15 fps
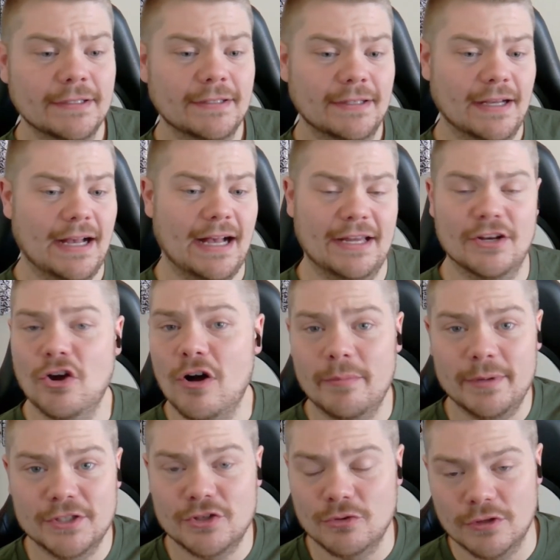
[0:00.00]
I know I'll
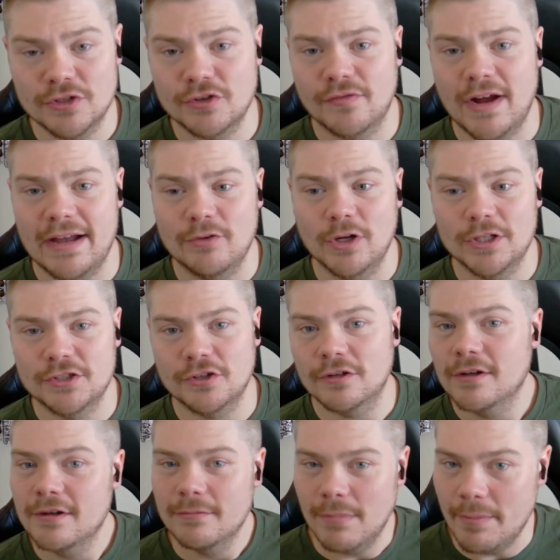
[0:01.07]
be doing Survival Hunter.
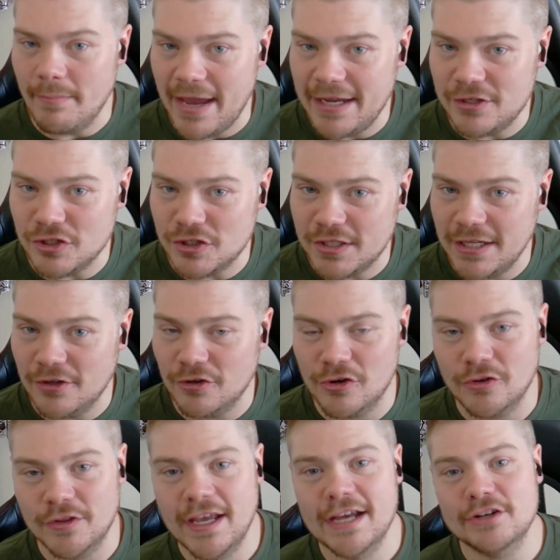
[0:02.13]
My mage is teetering
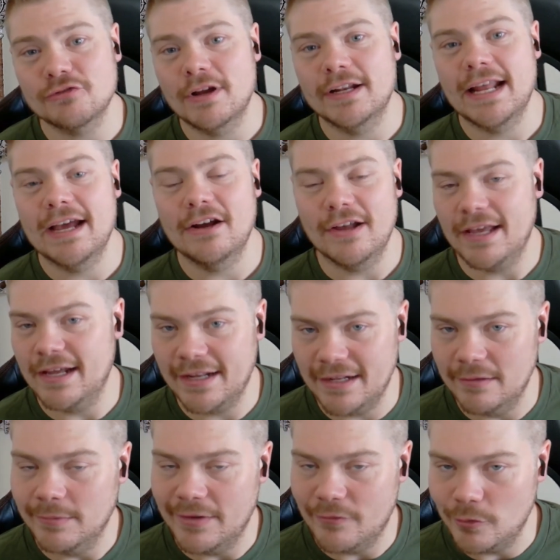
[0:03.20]
on the edge right now. I got to get
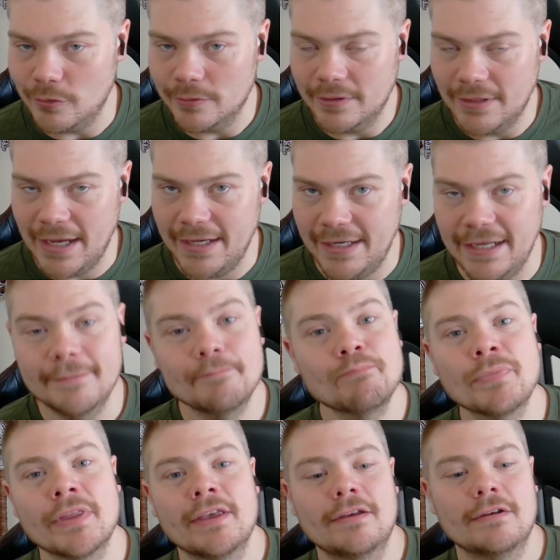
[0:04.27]
him level 80.
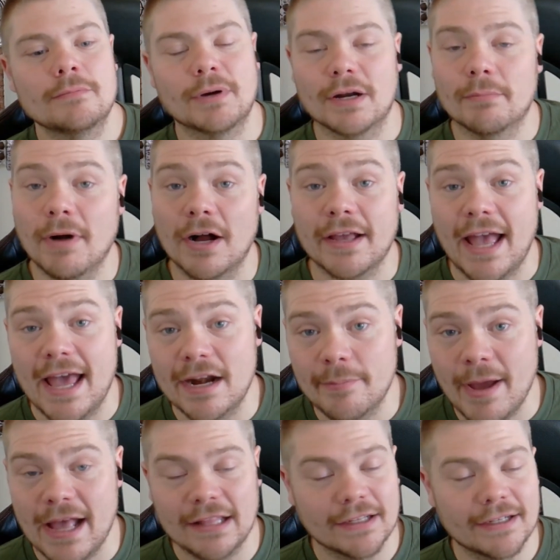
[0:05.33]
But a monk and a
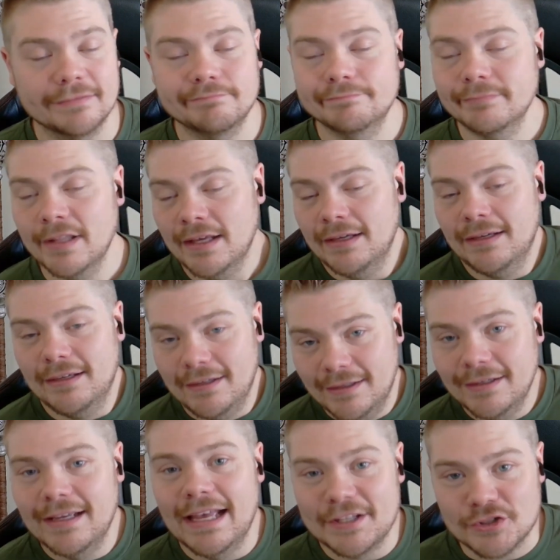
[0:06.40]
paladin,
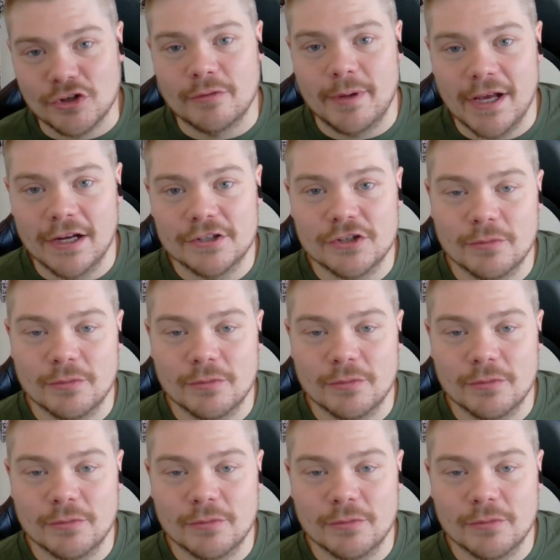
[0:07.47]
it's going to be Hunter.